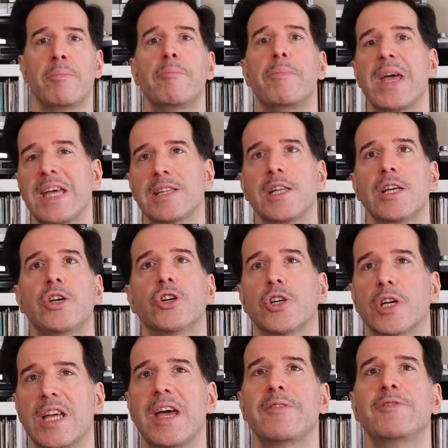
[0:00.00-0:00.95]

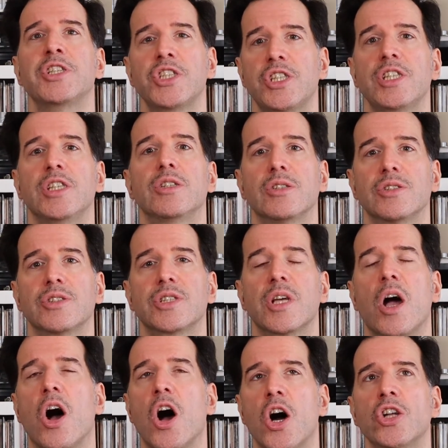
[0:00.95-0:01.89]
Bandleader Kevin
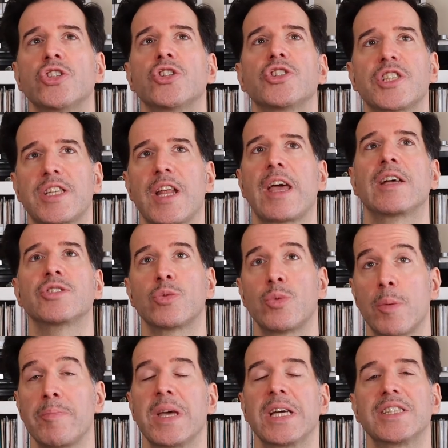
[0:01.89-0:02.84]
Shields understands
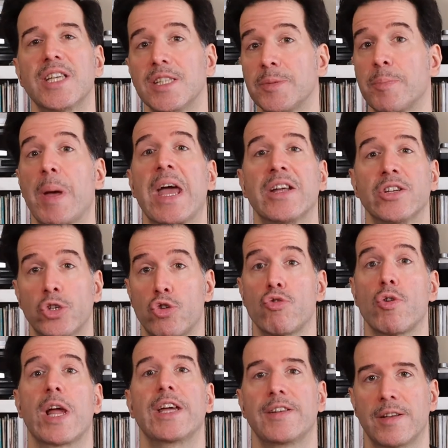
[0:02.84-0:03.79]
what makes his band
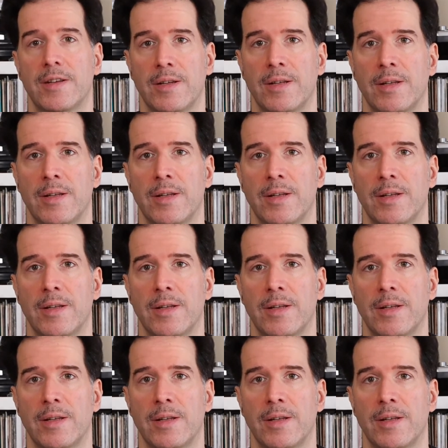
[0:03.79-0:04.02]
great.